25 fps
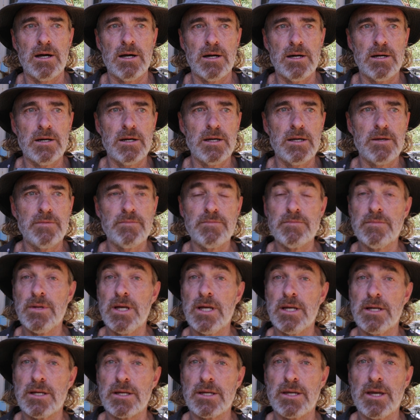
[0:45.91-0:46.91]
I'm
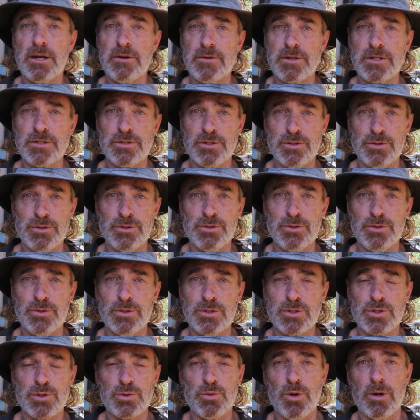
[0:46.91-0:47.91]
going to
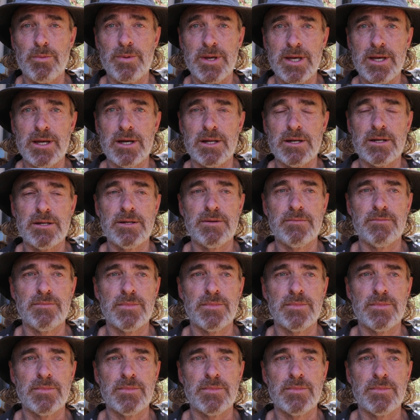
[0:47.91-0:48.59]
swap out